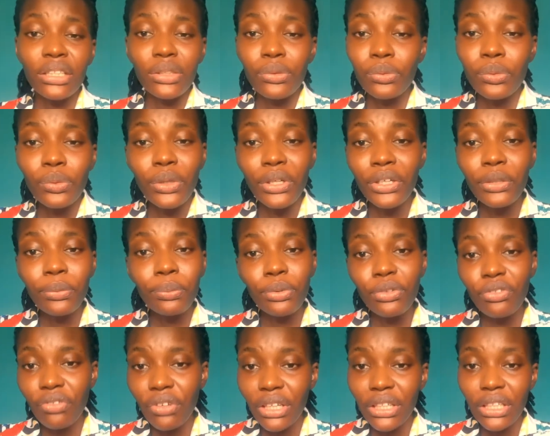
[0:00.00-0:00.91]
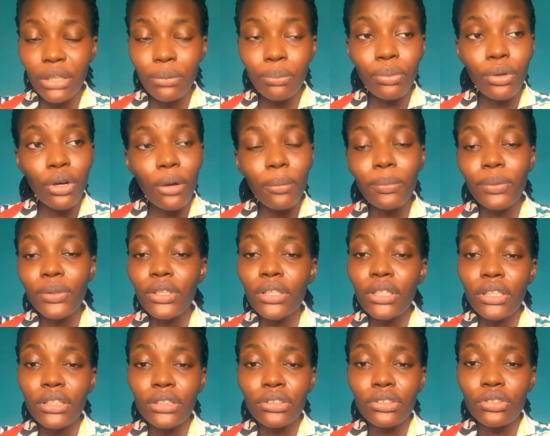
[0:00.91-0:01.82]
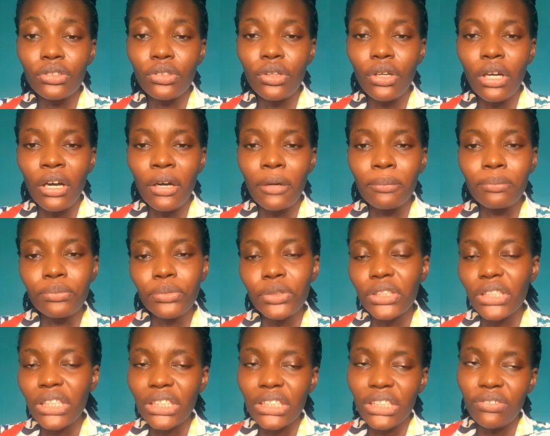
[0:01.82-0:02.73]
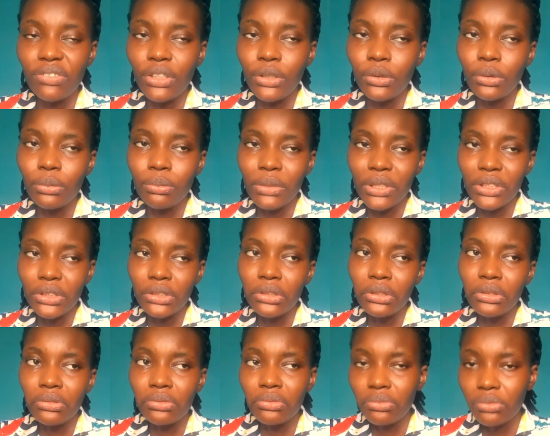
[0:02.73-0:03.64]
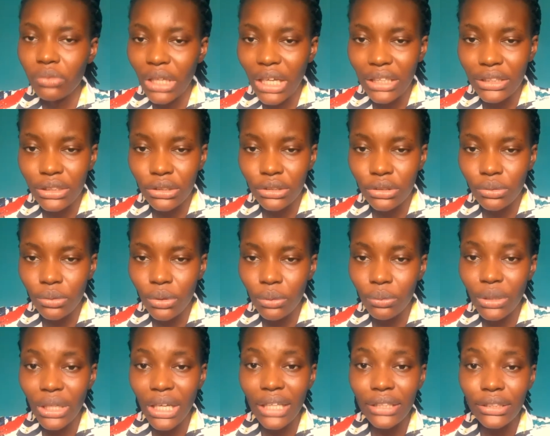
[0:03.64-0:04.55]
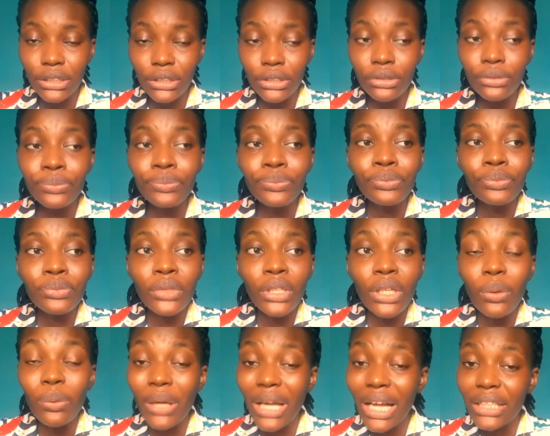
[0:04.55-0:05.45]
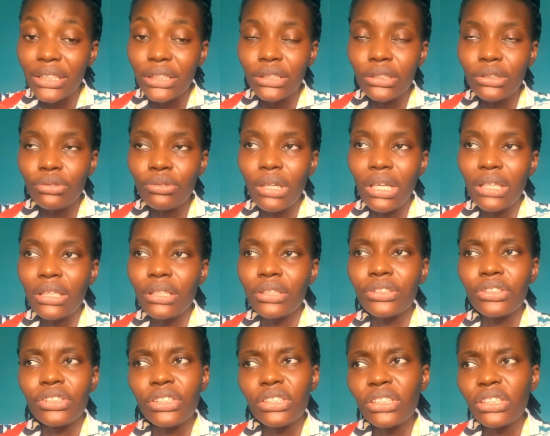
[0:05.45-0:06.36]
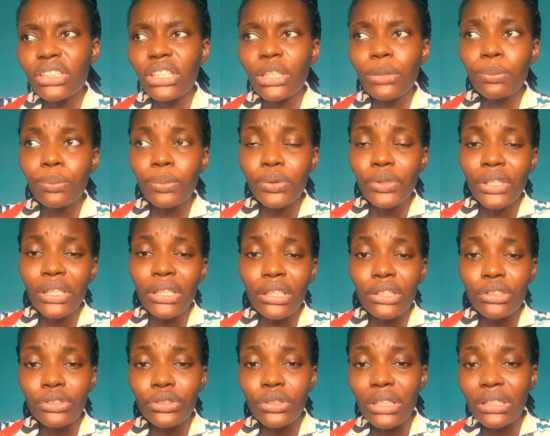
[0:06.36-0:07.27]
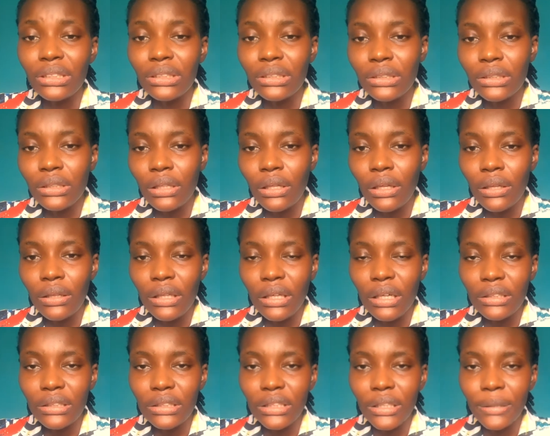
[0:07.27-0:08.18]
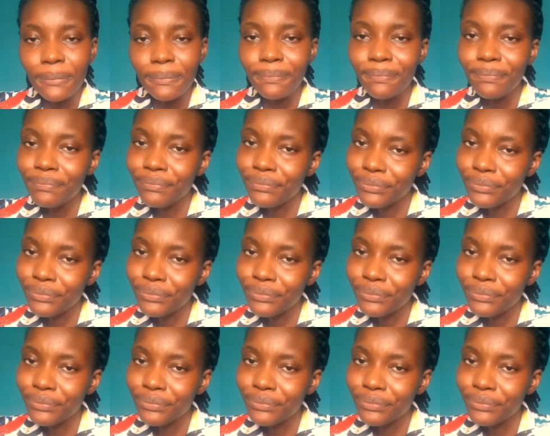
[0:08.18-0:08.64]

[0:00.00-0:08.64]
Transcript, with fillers: we weren't provided proper, uh, you know, um, protective equipment. So we had to do what we got to do. We had to do rather than just keep praying and trusting God that um,